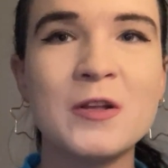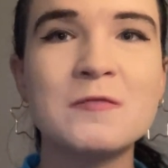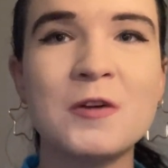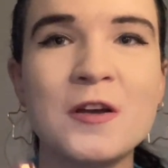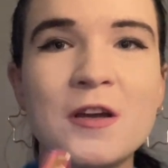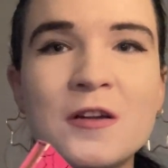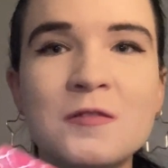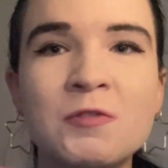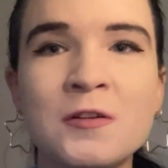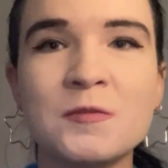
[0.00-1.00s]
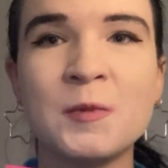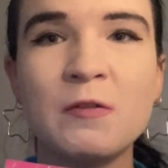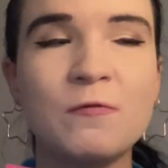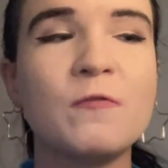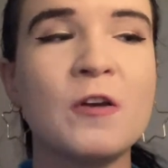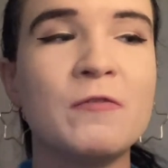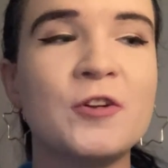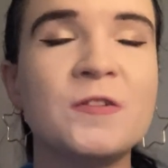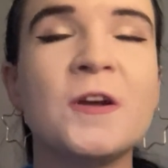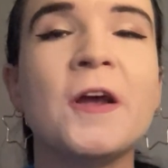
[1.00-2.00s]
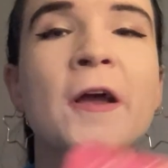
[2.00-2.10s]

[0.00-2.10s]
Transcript: That's why this one is my favorite.